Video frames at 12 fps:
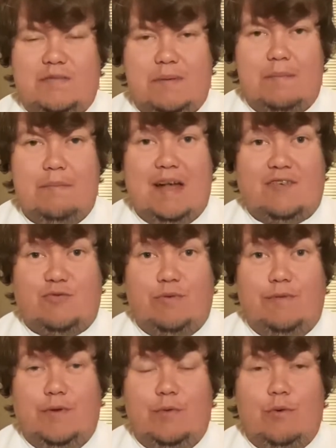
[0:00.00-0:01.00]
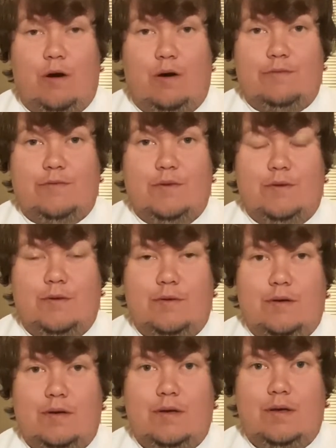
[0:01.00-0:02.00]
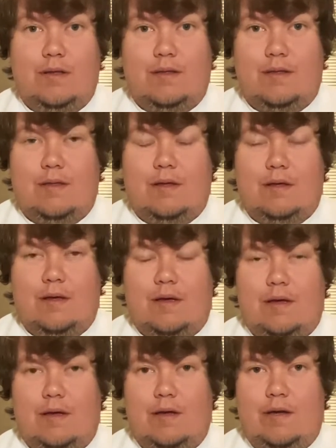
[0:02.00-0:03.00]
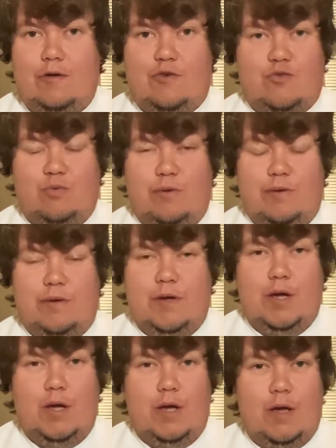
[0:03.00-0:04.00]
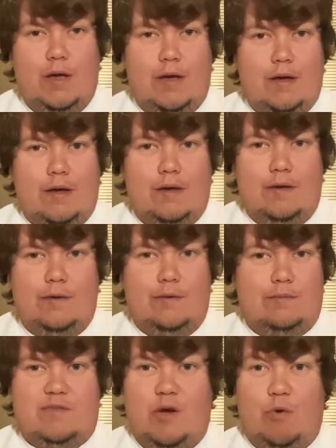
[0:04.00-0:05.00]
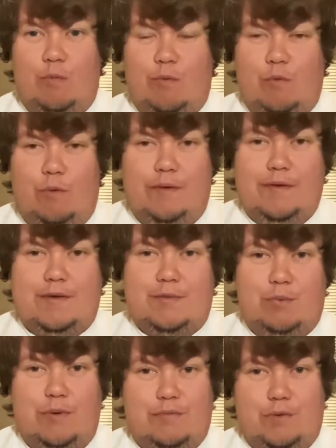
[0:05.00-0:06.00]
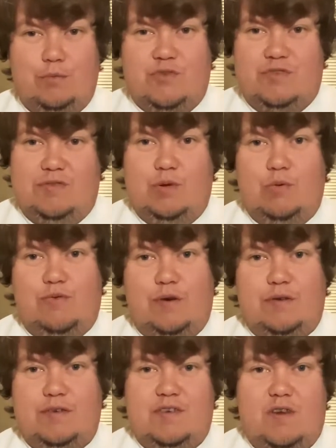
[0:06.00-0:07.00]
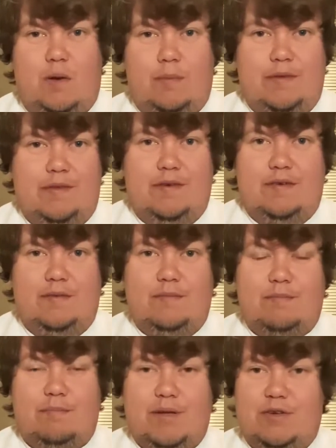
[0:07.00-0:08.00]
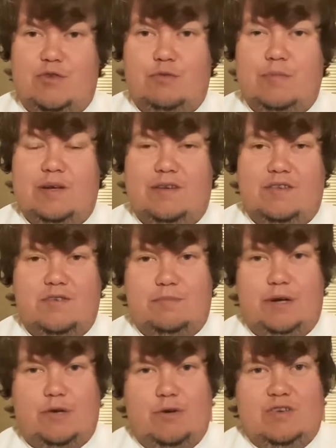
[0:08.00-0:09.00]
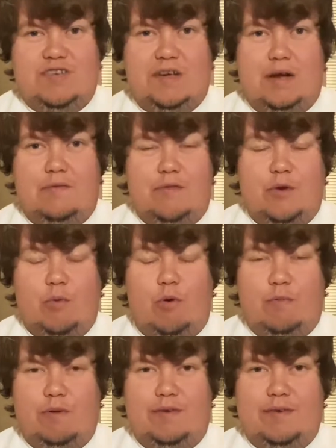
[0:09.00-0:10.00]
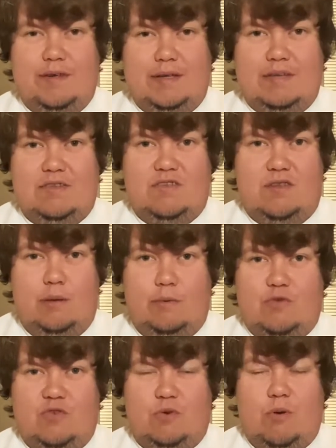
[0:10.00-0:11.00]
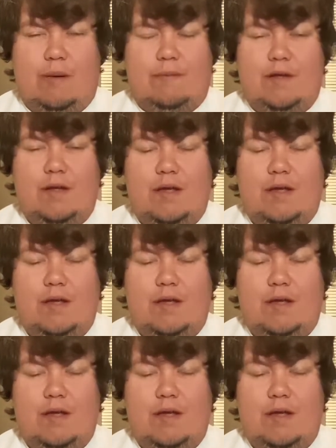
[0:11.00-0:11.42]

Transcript: my match review after a truly terrible week with losing the North London derby and then being humiliated by crashing out of the Europa League against Dinamo Zagreb.